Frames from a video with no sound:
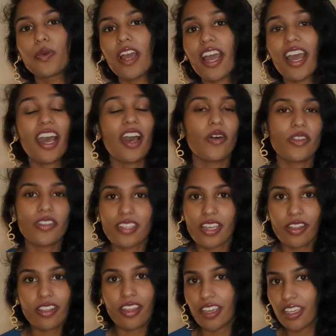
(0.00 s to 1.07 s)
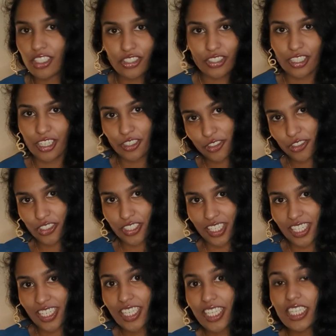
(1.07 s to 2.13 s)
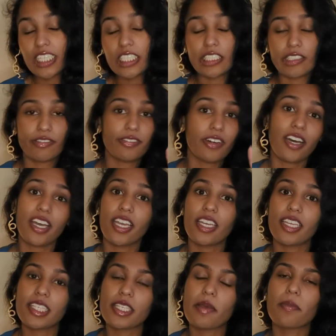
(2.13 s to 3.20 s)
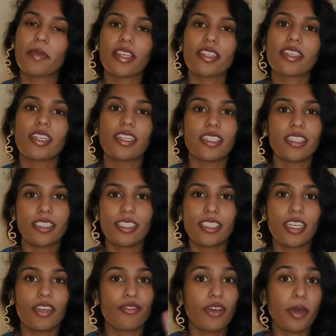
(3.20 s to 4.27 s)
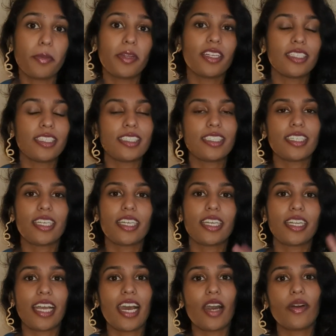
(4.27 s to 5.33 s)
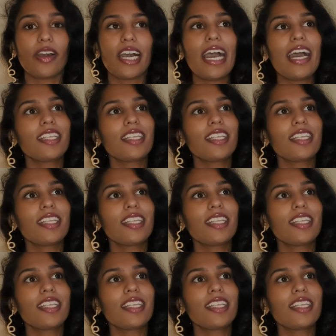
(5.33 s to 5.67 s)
how South Asian culture defines masculinity and femininity, and how our